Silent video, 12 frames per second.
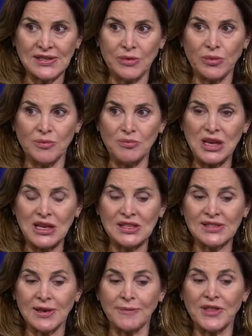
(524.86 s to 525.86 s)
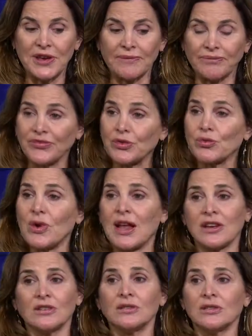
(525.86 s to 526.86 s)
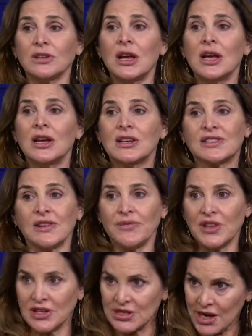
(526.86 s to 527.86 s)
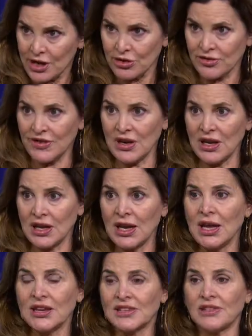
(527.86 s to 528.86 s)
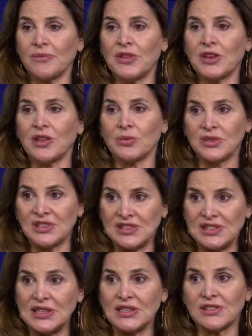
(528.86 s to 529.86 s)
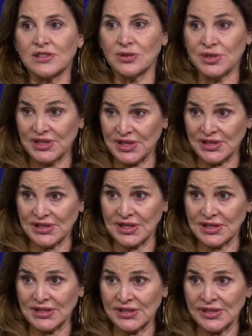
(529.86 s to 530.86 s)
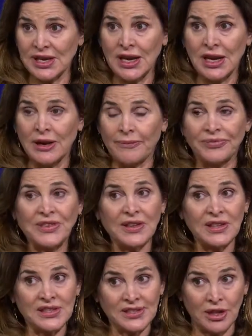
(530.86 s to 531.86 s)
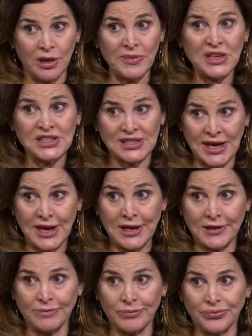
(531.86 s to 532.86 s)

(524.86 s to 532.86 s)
that would mean something radical, something terrifying, something that would cease their existence. Now, the Islamic State,